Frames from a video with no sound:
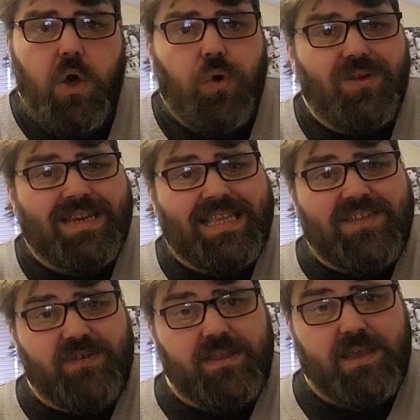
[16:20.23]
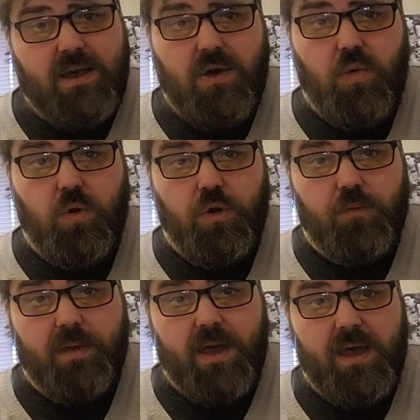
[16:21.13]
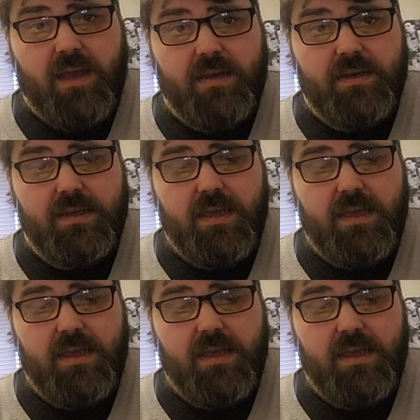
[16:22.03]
or leaving their whole world behind.